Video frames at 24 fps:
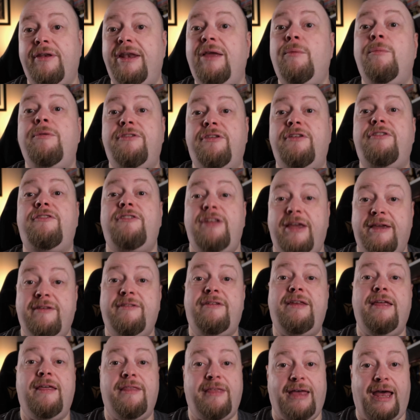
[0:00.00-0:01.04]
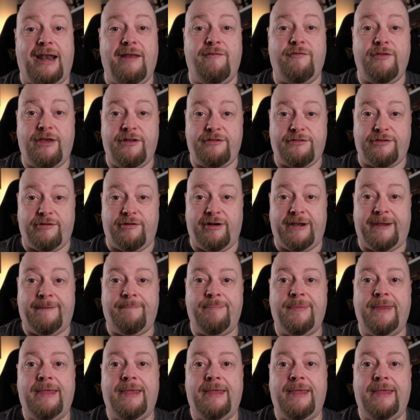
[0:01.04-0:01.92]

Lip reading: it was the 60th anniversary.